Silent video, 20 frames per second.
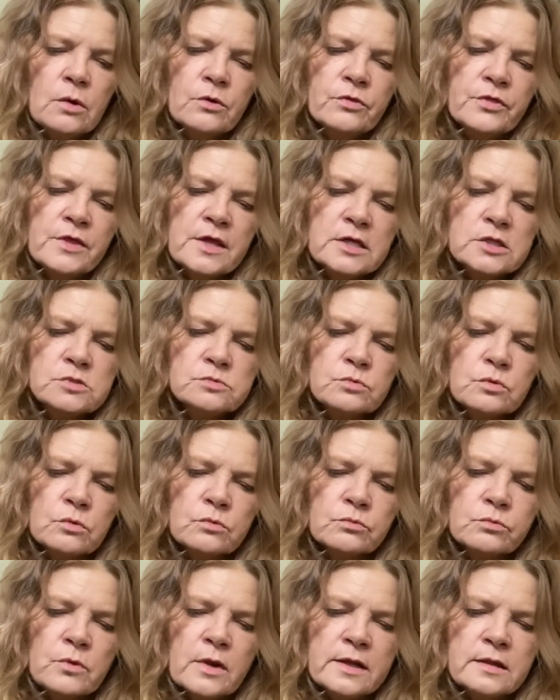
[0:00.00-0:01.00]
things
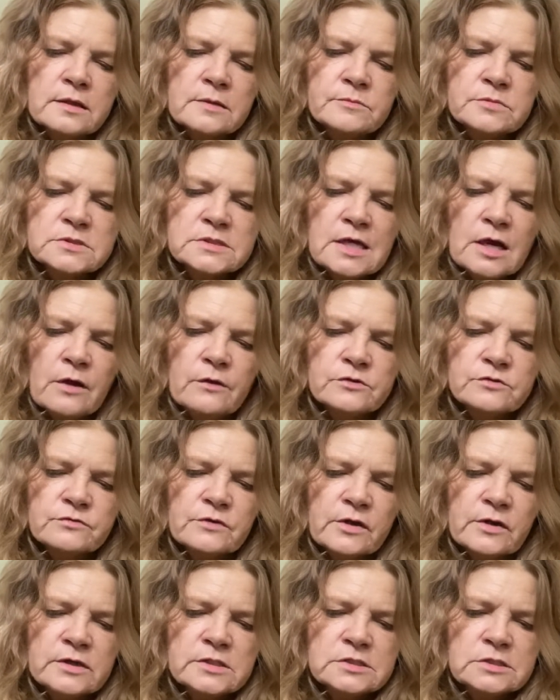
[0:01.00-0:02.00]
will right themselves
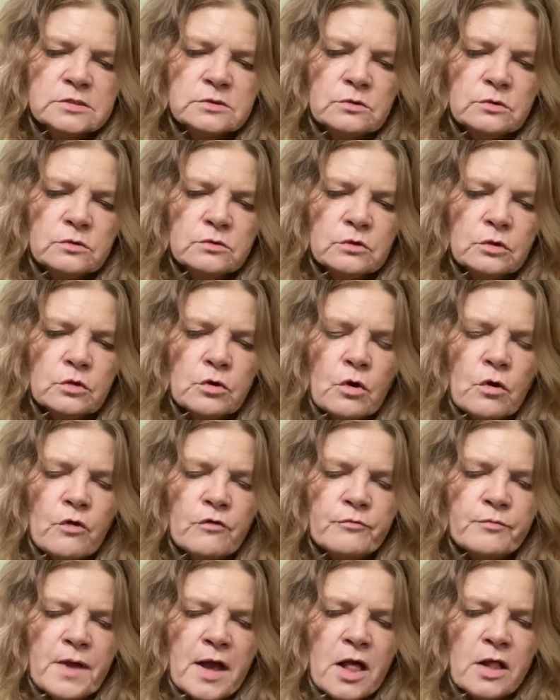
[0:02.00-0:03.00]
very soon. The law
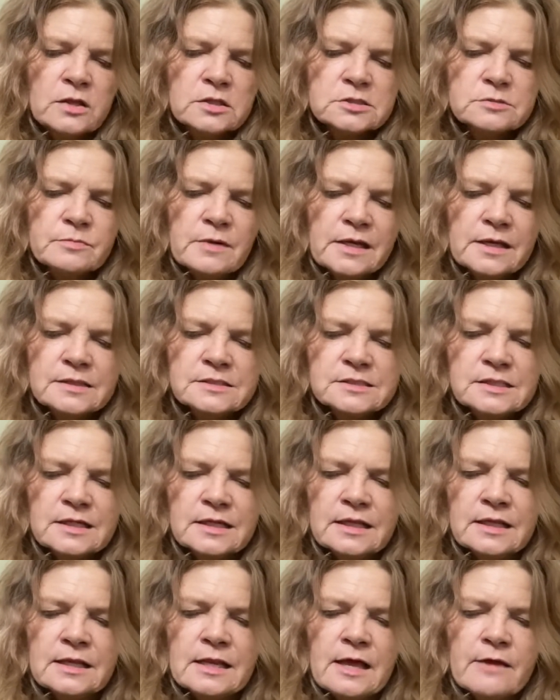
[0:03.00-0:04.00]
of balance makes it
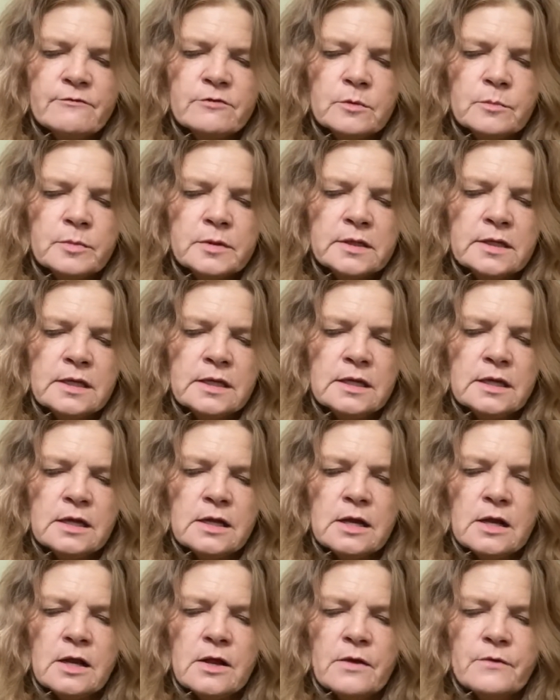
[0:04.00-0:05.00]
inevitably
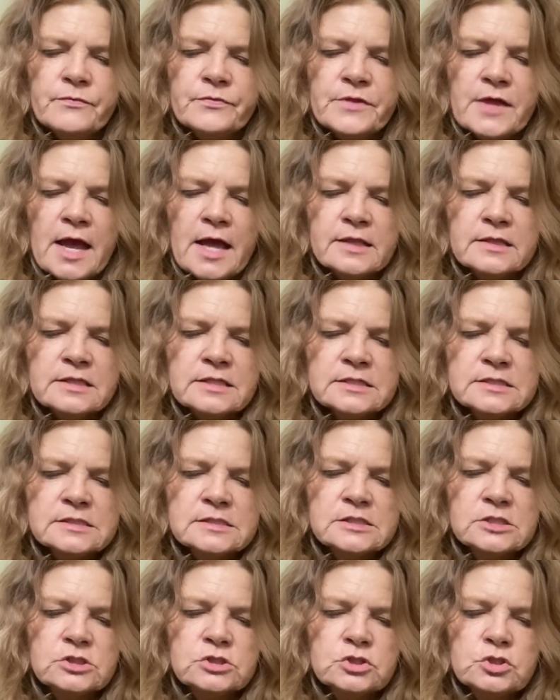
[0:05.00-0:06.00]
that
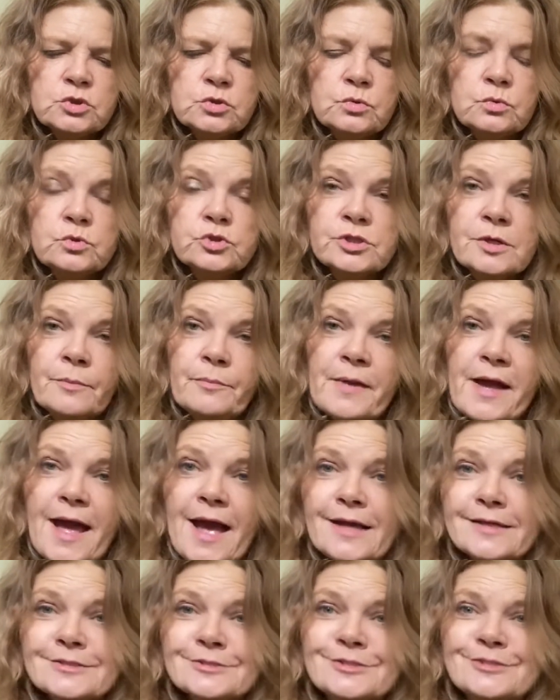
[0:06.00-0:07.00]
this too shall
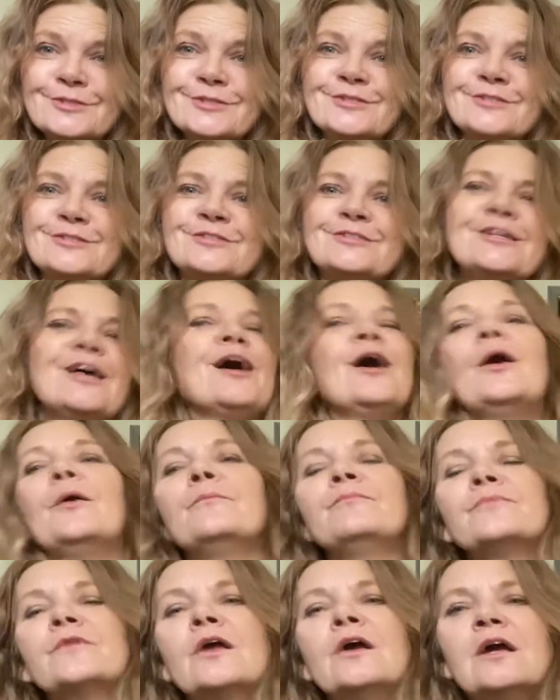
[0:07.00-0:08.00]
pass. So
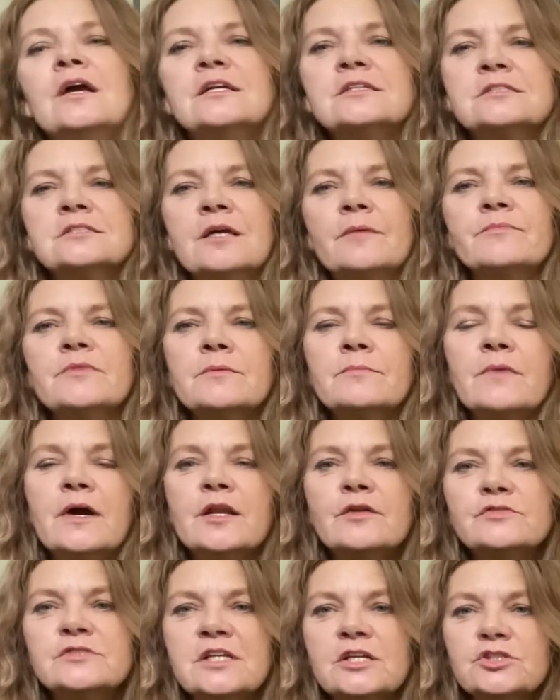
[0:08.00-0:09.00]
something
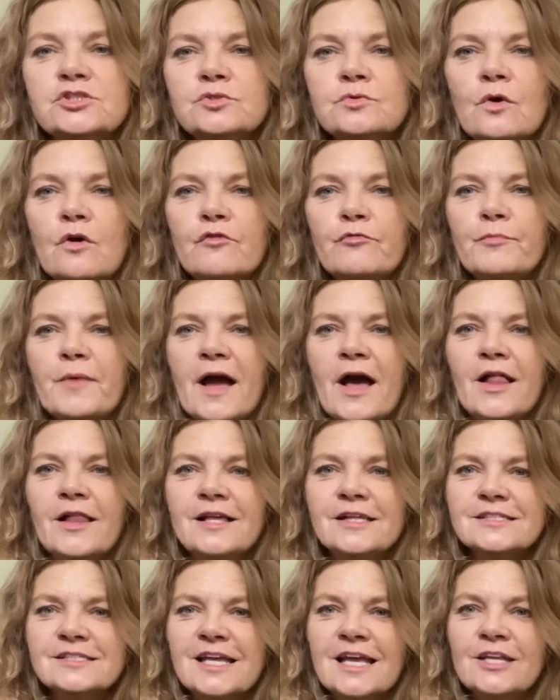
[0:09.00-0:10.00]
might have set you off
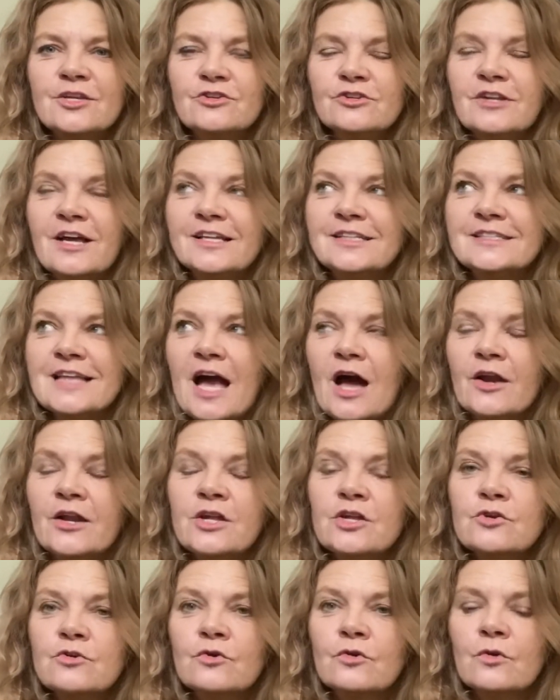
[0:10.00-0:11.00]
balance and you're like
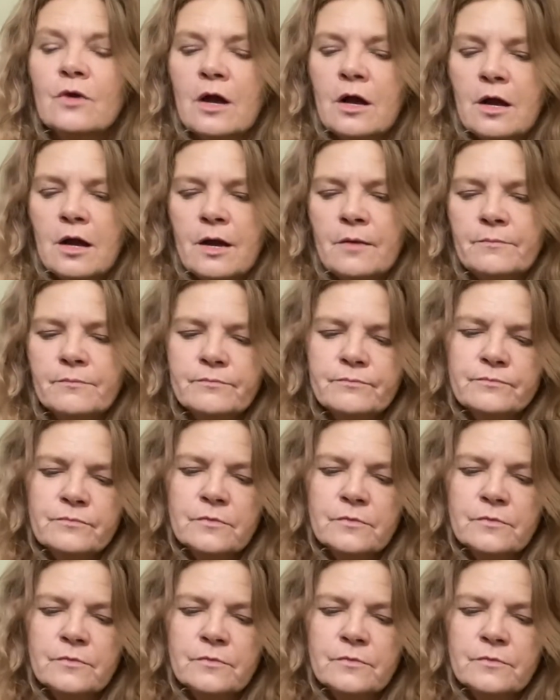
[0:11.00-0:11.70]
doubting your um,